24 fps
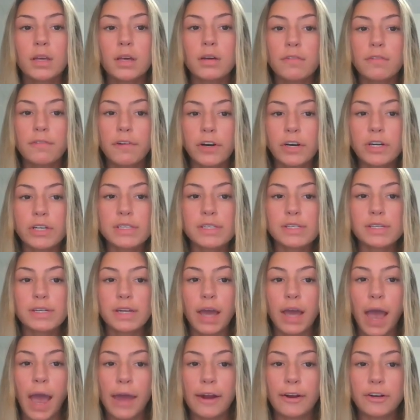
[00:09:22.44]
First,
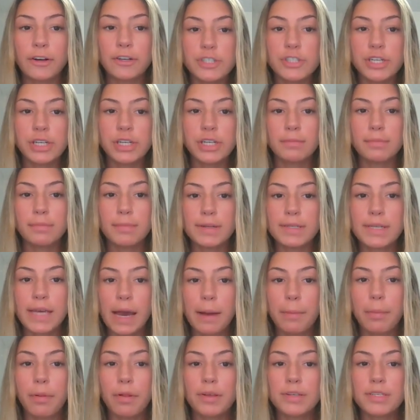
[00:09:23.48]
energy,
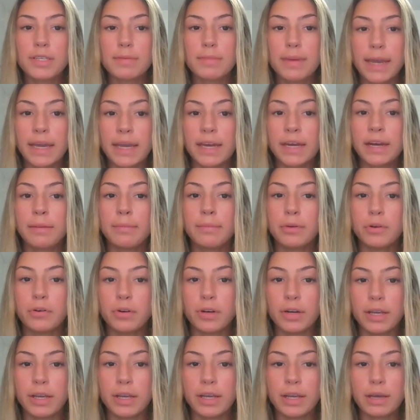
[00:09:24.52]
metabolism, and
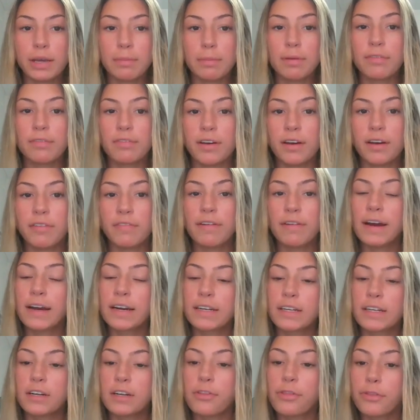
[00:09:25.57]
immunity can be
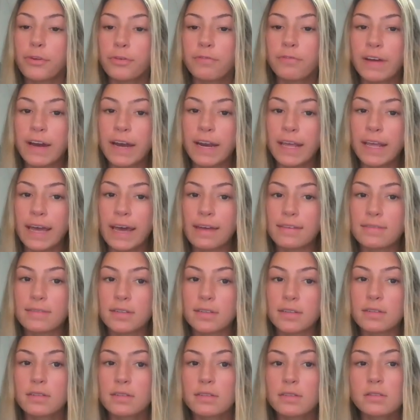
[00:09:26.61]
affected through fatty
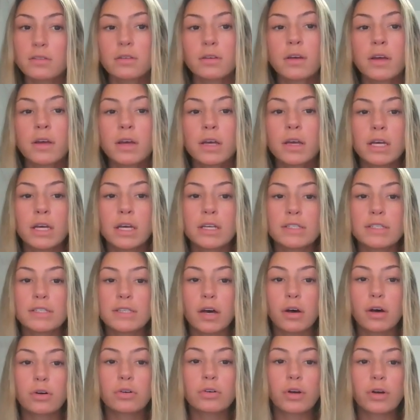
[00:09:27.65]
acids.
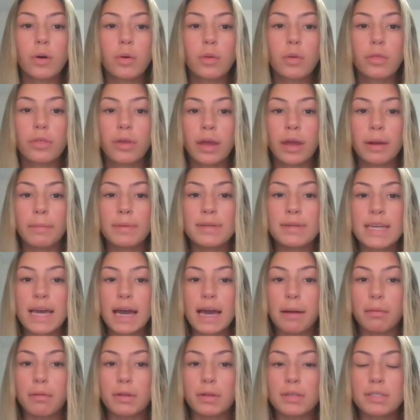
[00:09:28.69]
Cell growth and
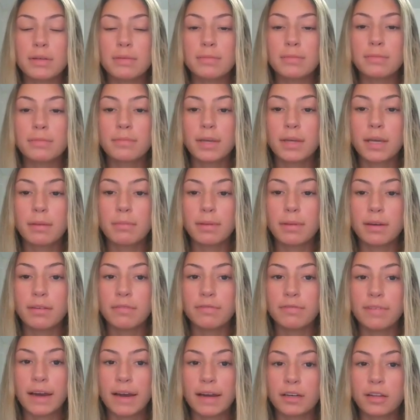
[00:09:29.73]
metabolism can be
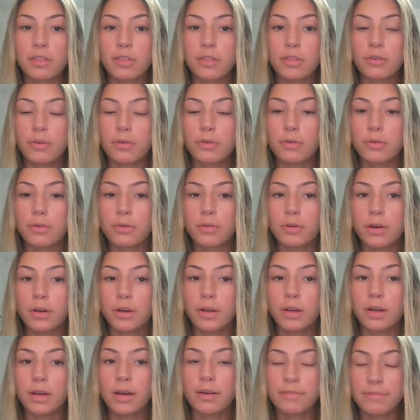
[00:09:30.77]
affected through
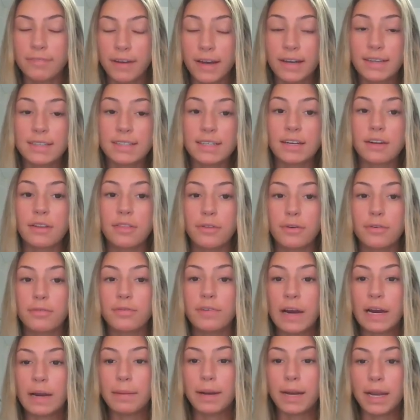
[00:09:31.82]

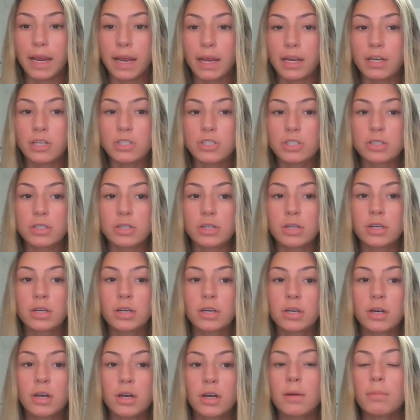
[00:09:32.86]
vitamin H.
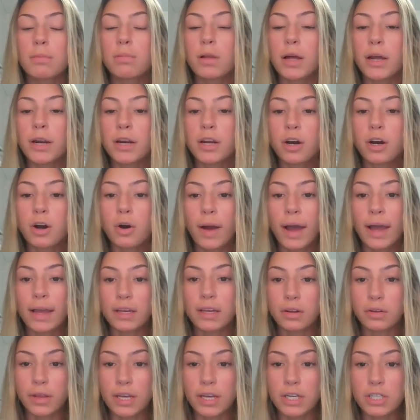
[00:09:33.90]
Blood
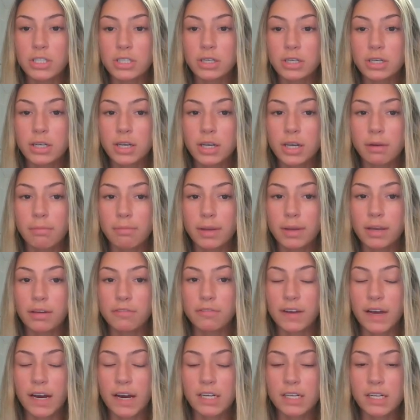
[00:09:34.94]
coagulation can be
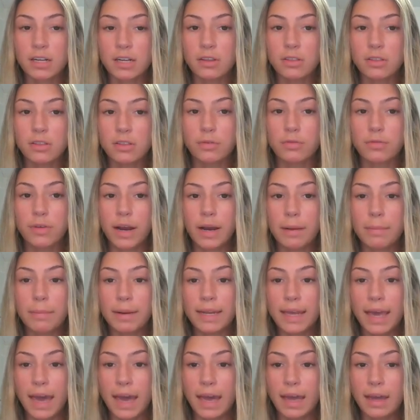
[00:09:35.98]
affected through
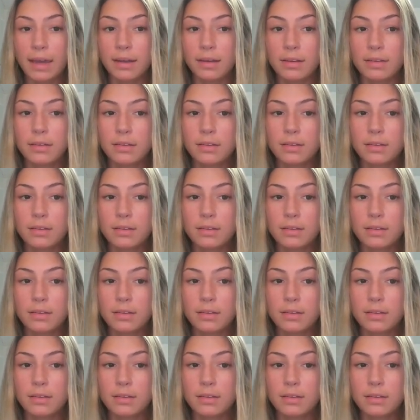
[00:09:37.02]
vitamin K.